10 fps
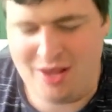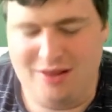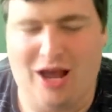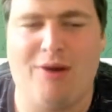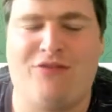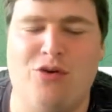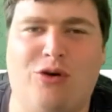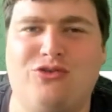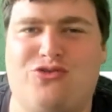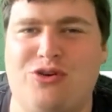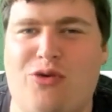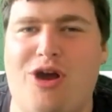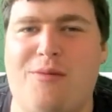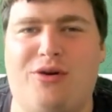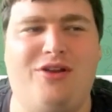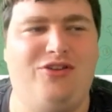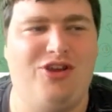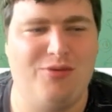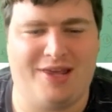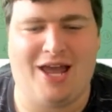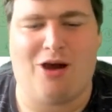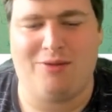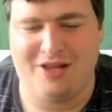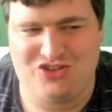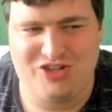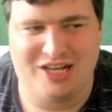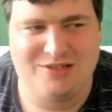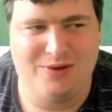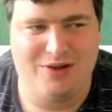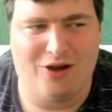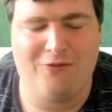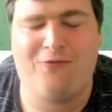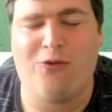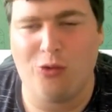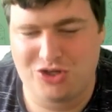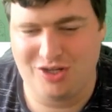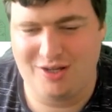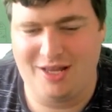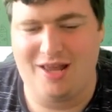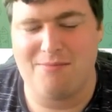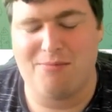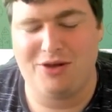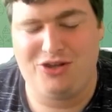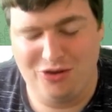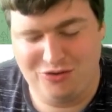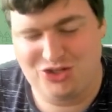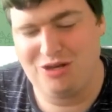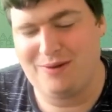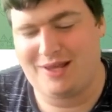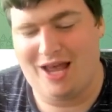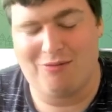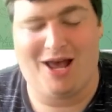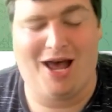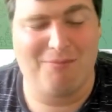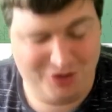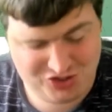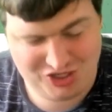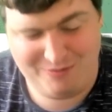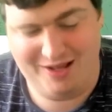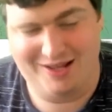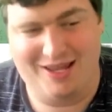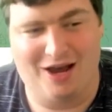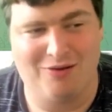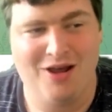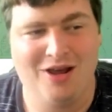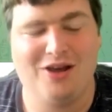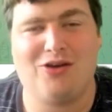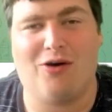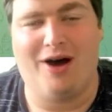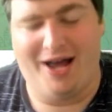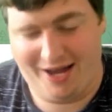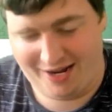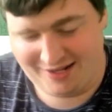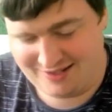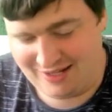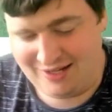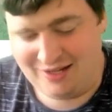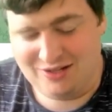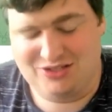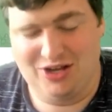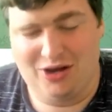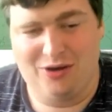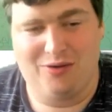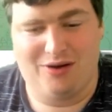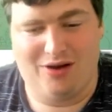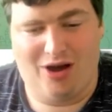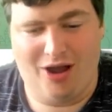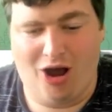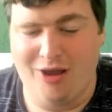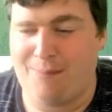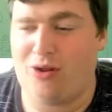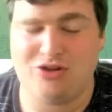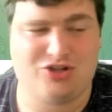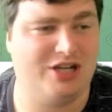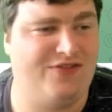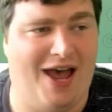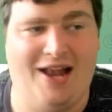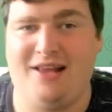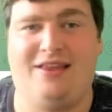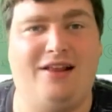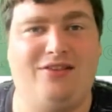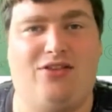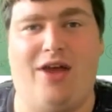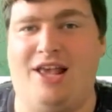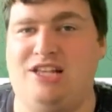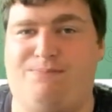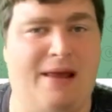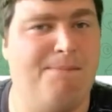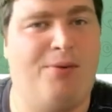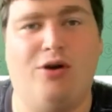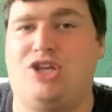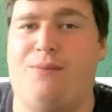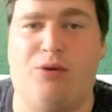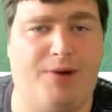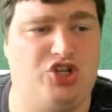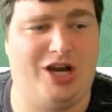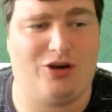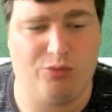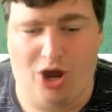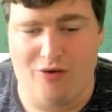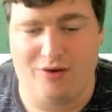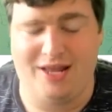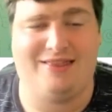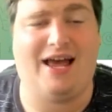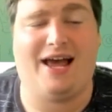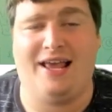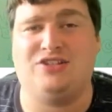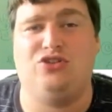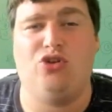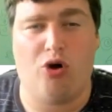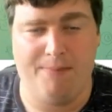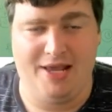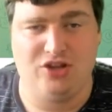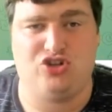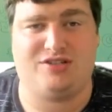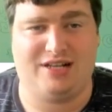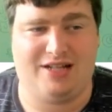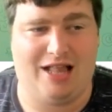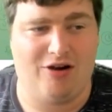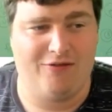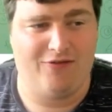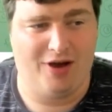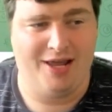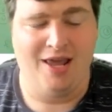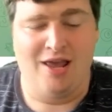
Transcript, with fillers: Now, if you're wondering why I'm on a new account, ladies and gentlemen, unfortunately, my YouTube account and my Gmail account got hacked. So I apologize for anything that is being put up on my channel currently. That is not me, just to clarify.